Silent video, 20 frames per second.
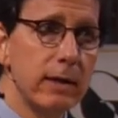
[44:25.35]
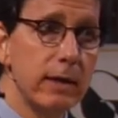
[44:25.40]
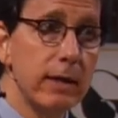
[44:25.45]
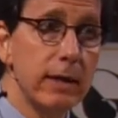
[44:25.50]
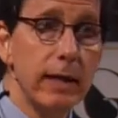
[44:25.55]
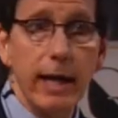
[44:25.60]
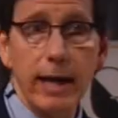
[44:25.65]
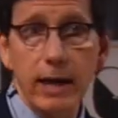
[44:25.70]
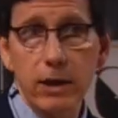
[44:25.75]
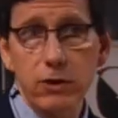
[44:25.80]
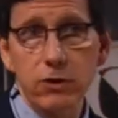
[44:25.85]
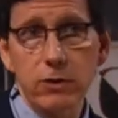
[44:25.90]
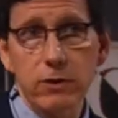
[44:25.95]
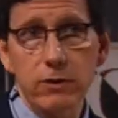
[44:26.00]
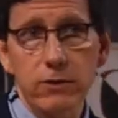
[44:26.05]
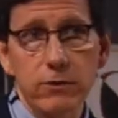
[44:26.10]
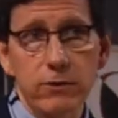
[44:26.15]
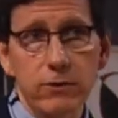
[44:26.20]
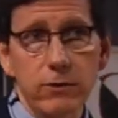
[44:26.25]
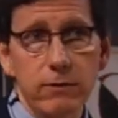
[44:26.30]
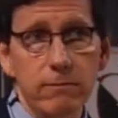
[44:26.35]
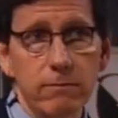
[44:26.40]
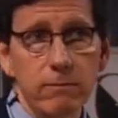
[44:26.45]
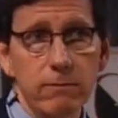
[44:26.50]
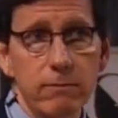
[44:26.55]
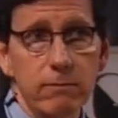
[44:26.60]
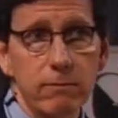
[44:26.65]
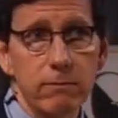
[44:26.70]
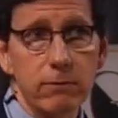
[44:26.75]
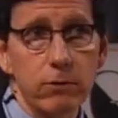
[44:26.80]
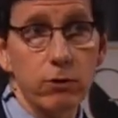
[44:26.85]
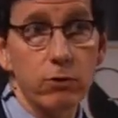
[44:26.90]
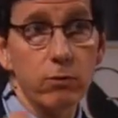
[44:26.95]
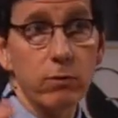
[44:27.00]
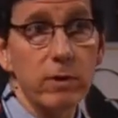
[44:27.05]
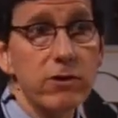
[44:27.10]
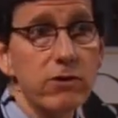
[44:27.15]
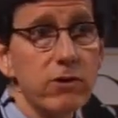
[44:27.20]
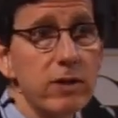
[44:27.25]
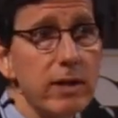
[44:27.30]
and anxious to
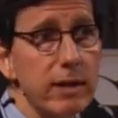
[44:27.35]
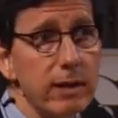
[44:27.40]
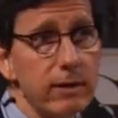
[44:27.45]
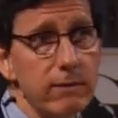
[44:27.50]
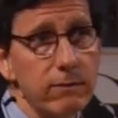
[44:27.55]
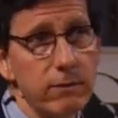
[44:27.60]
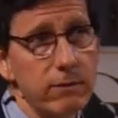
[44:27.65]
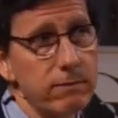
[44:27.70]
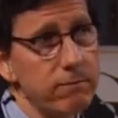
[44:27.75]
receive.